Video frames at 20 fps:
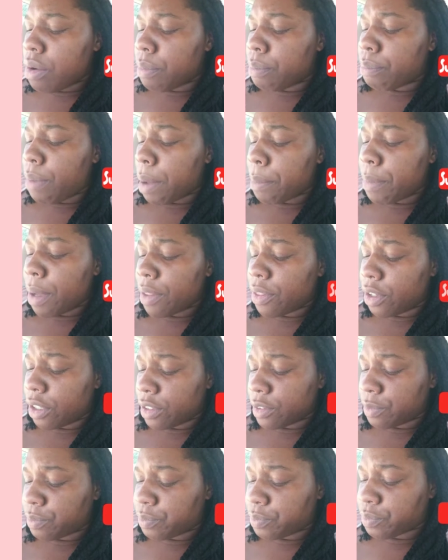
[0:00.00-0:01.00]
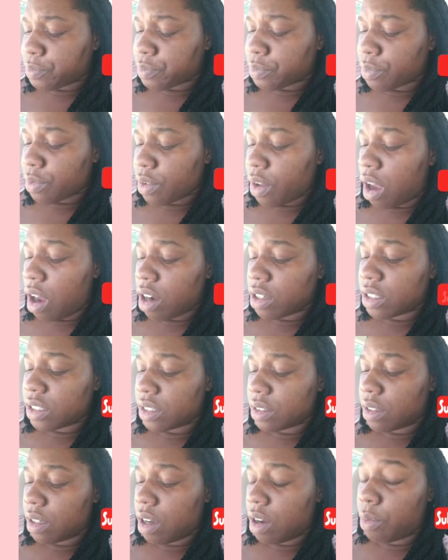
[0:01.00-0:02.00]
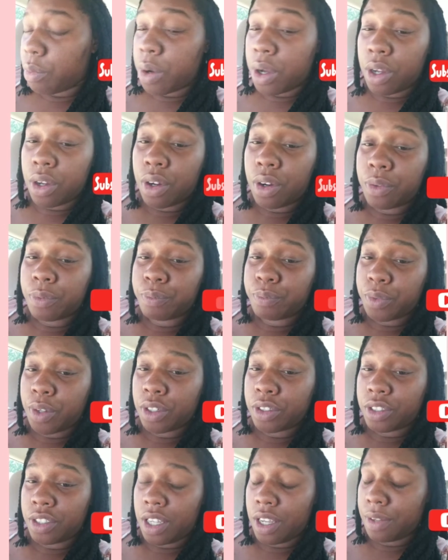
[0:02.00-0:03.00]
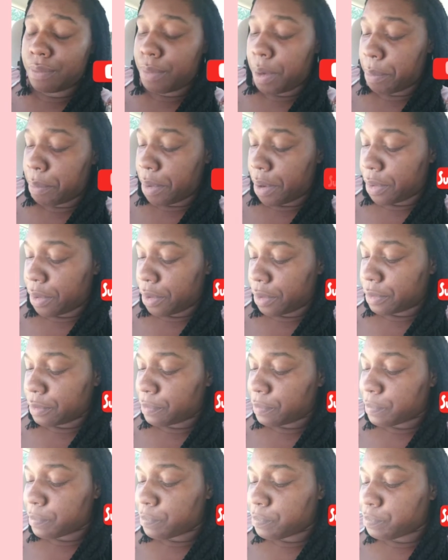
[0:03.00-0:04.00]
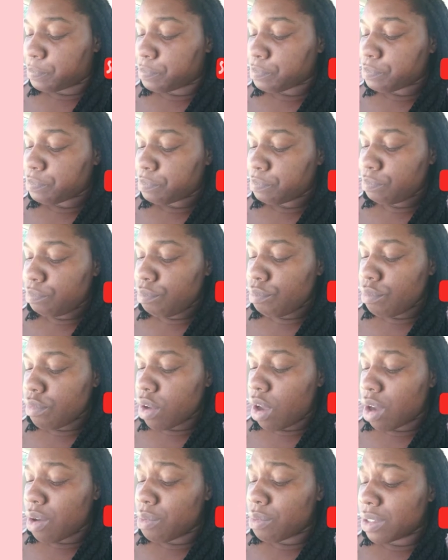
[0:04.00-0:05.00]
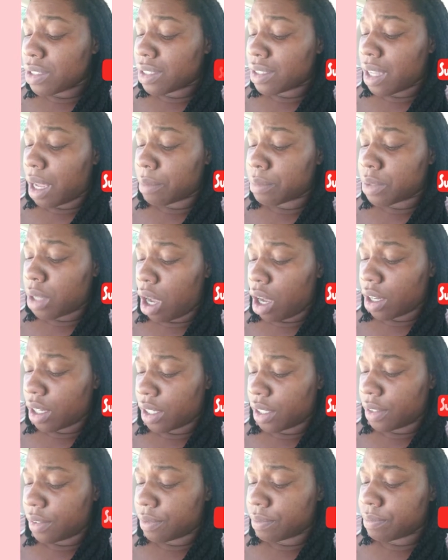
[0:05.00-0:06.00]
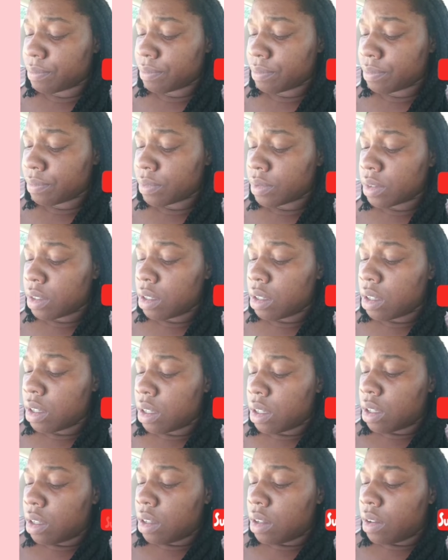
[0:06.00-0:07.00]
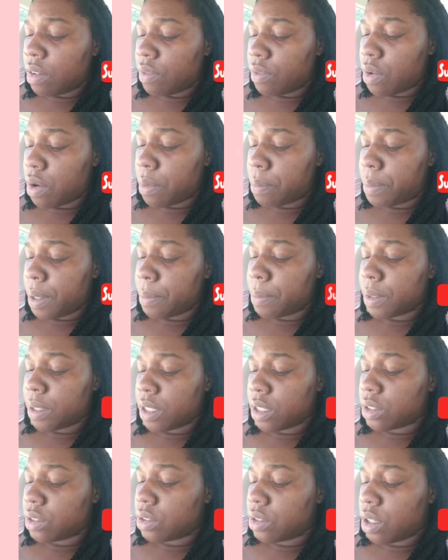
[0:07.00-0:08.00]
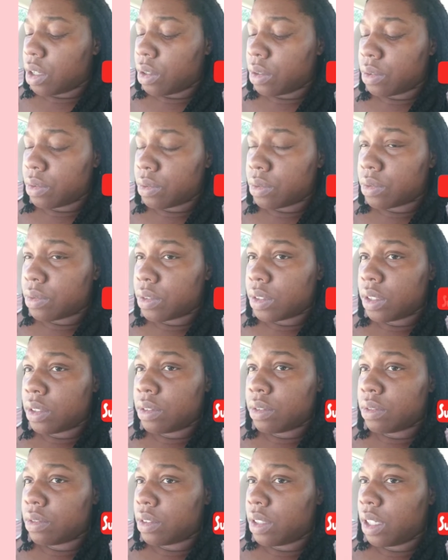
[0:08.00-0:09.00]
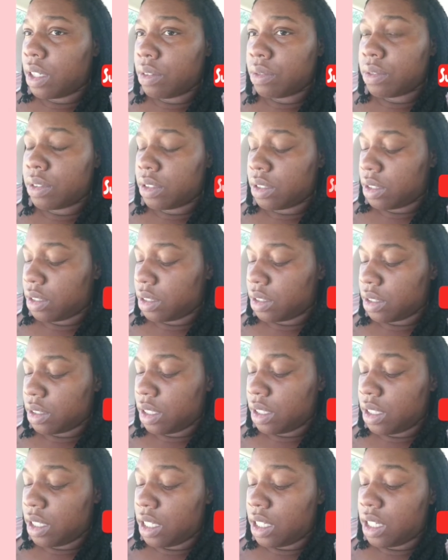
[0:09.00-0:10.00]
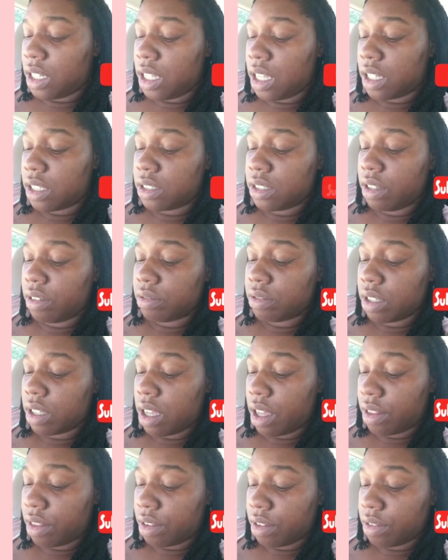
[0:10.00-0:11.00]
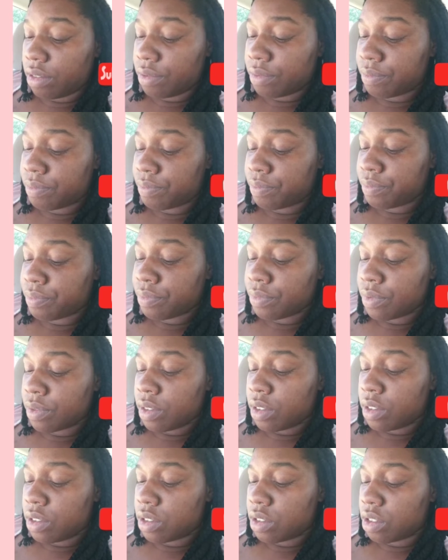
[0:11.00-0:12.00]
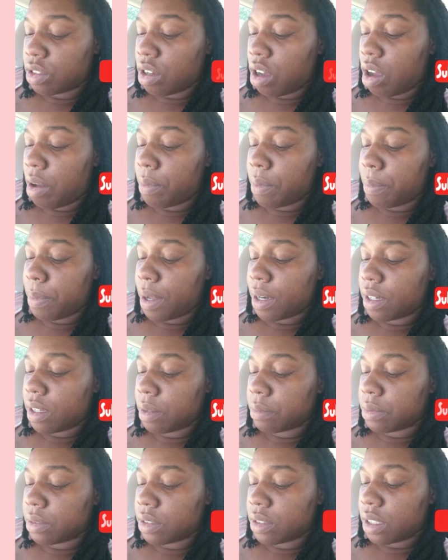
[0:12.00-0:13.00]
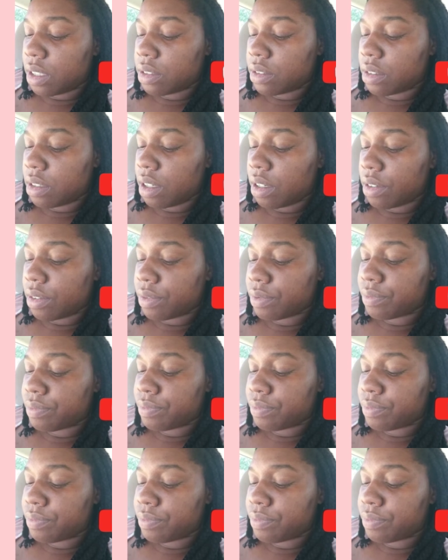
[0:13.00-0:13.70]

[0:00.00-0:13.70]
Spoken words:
my mother, her son, my brother, we stopped talking for a bit because, he was he needed to get himself together. She called me about a couple of days ago